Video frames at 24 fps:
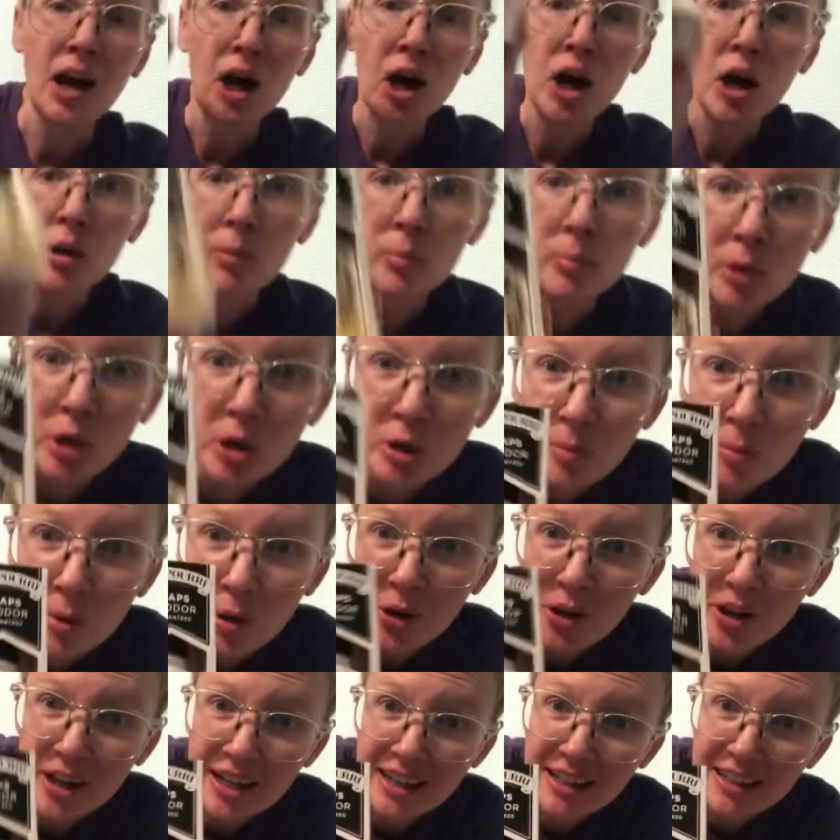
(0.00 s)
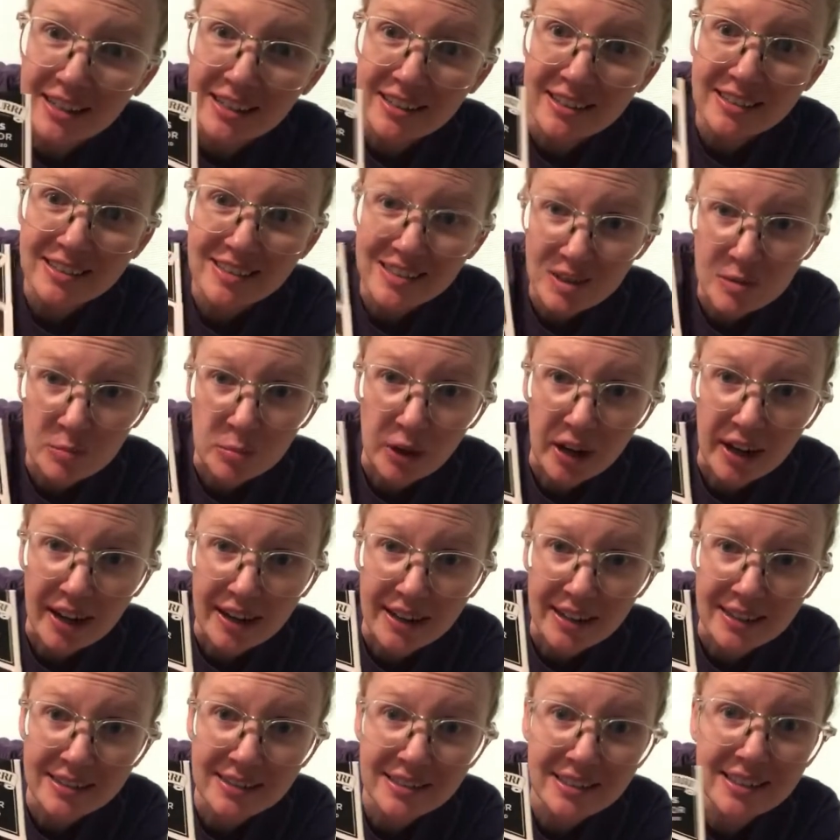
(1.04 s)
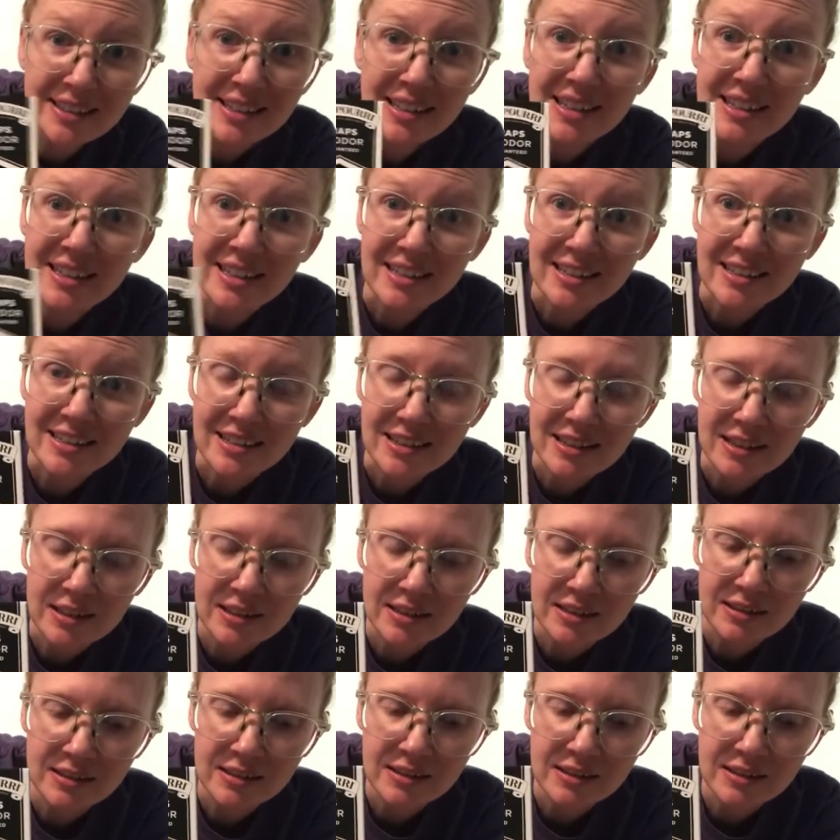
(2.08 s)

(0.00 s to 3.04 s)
Poo-Pourri spray is